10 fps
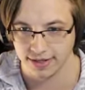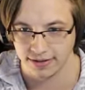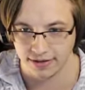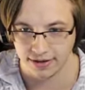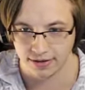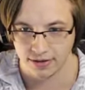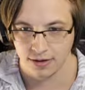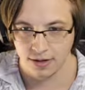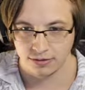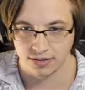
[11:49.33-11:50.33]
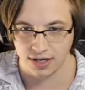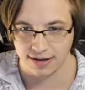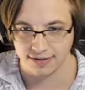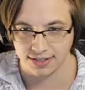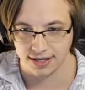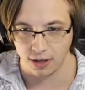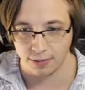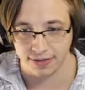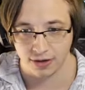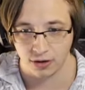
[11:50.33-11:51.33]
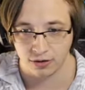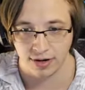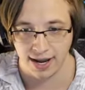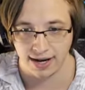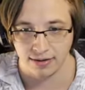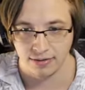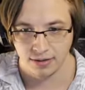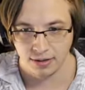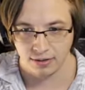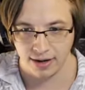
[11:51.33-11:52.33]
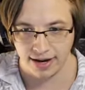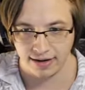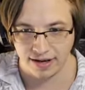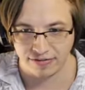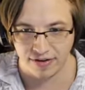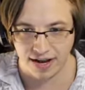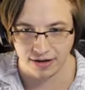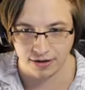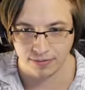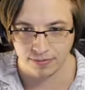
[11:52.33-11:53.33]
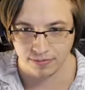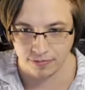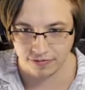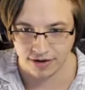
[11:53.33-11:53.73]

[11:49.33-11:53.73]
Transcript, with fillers: think. It was obviously helping. And then our grenade, right? That fire, fire